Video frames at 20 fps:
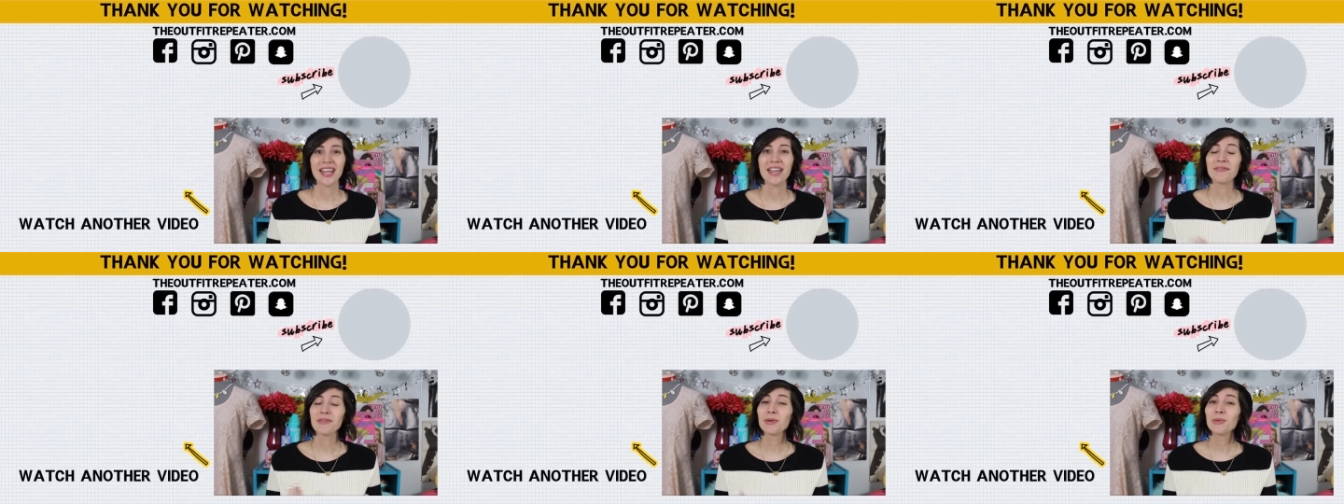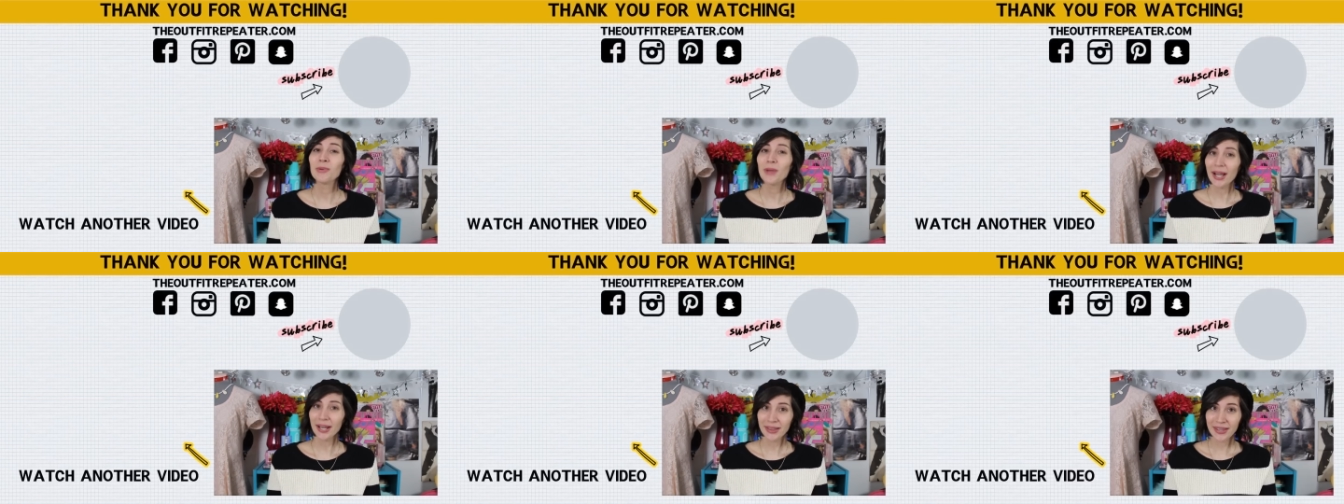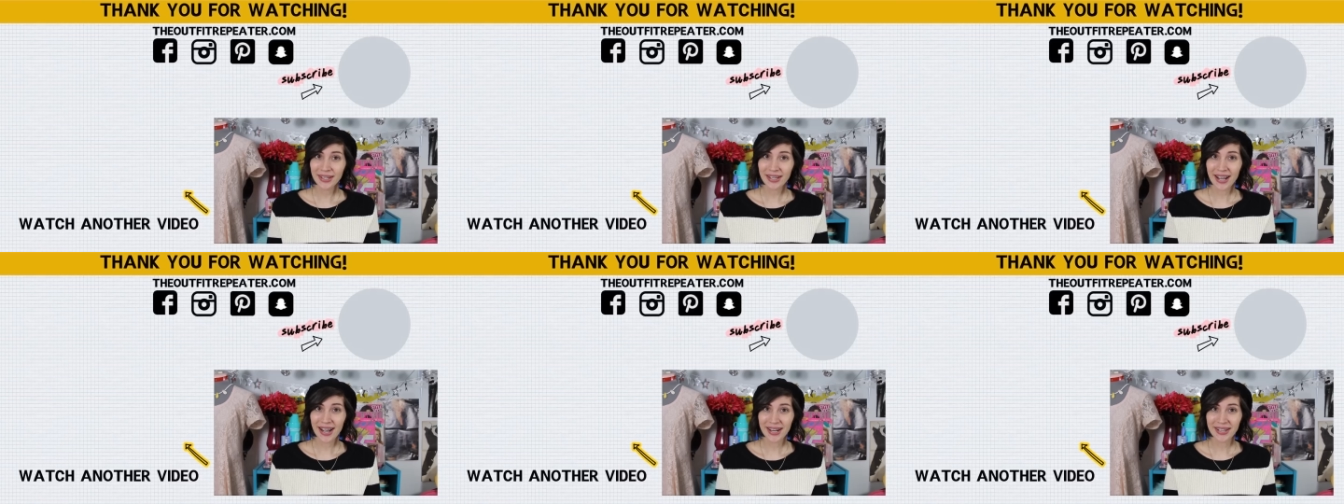If you
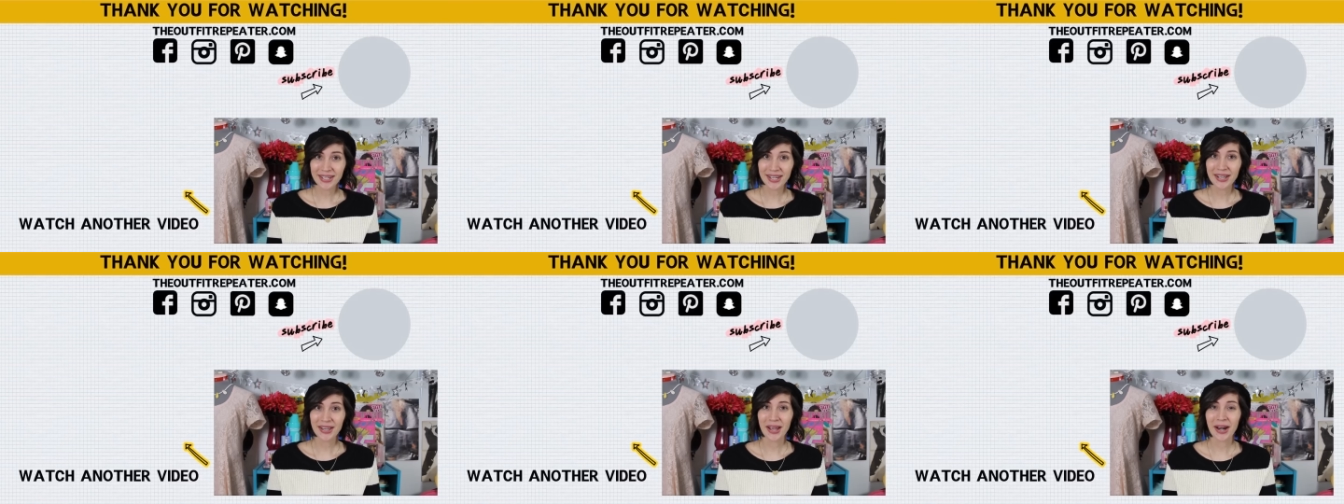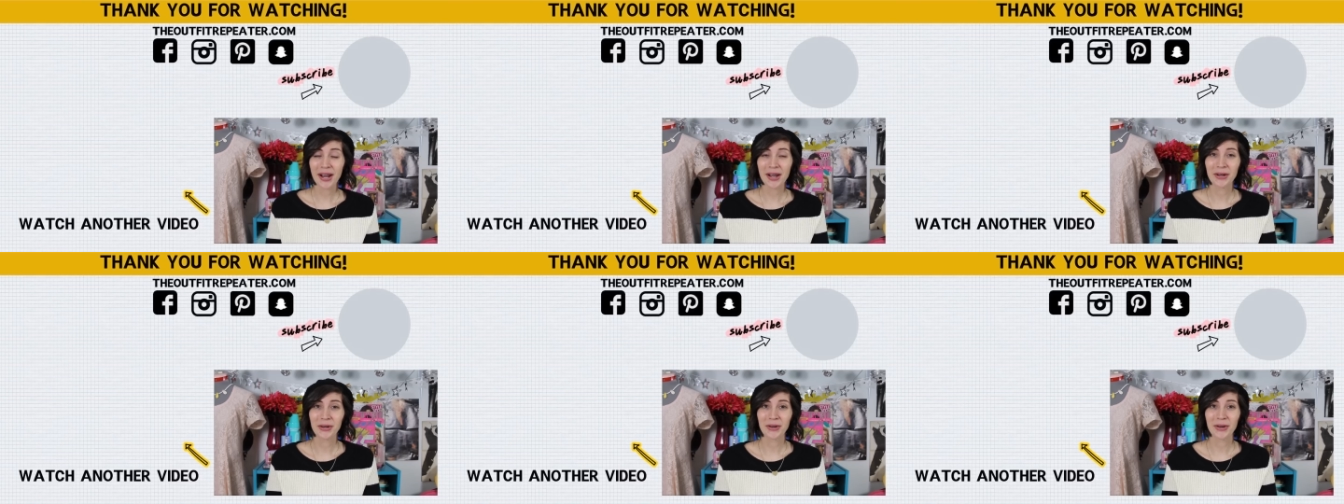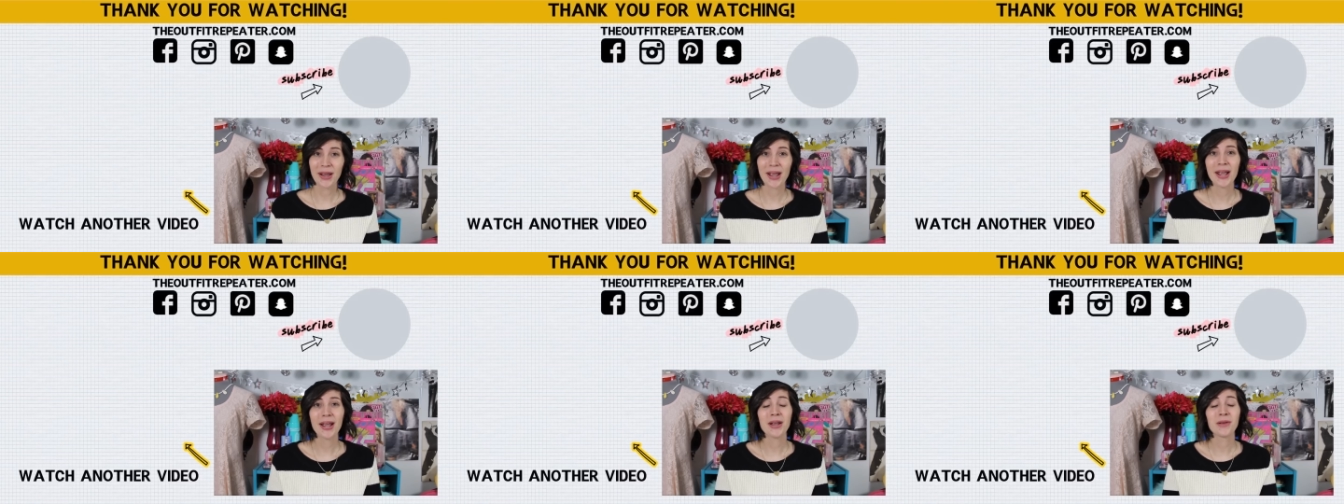like the content that I
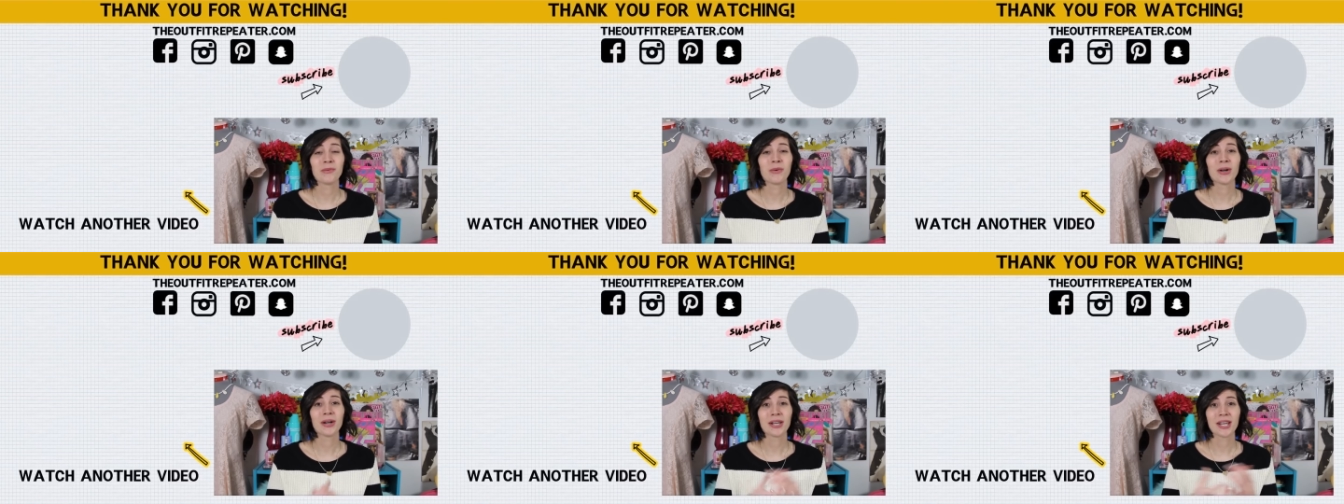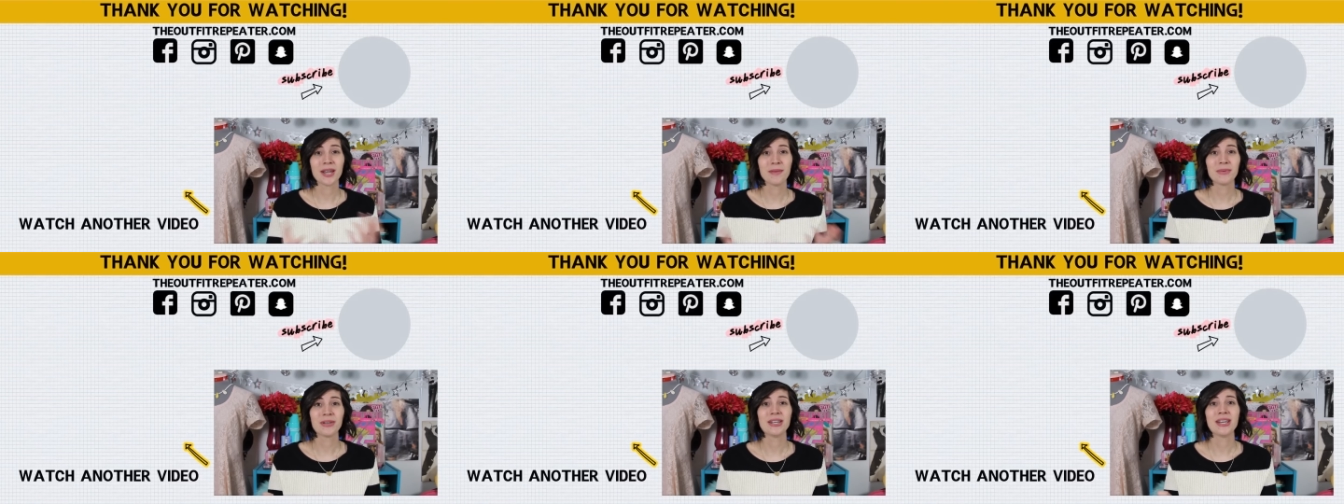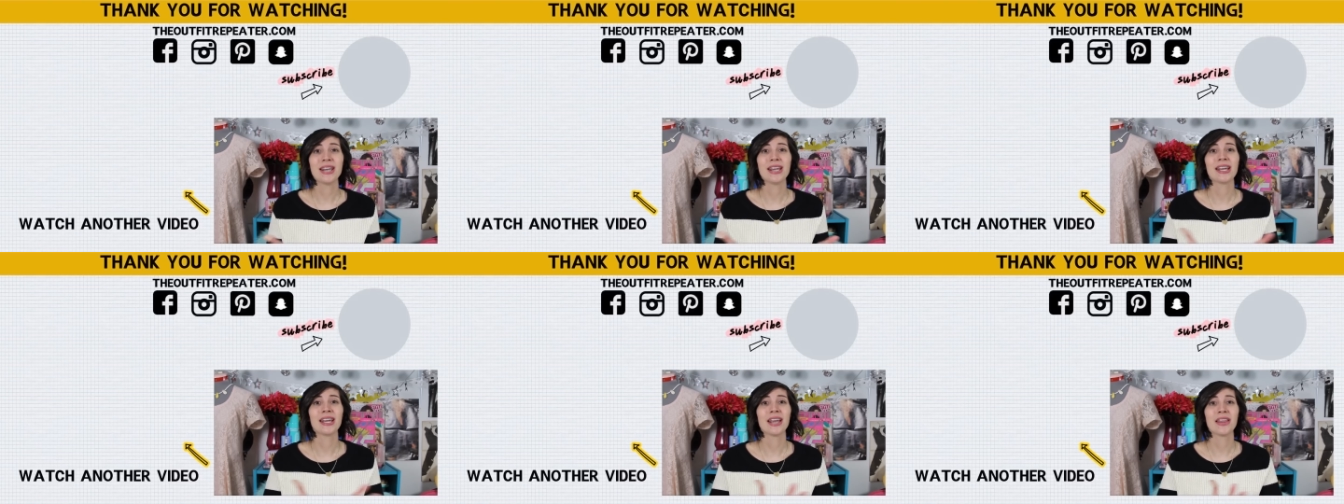create and want to keep
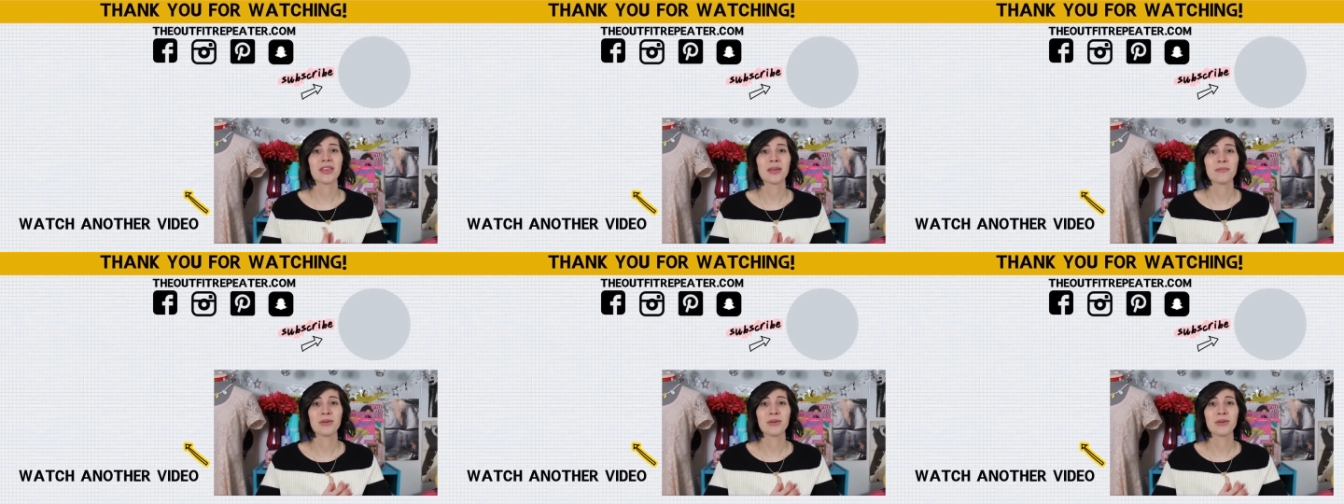seeing it,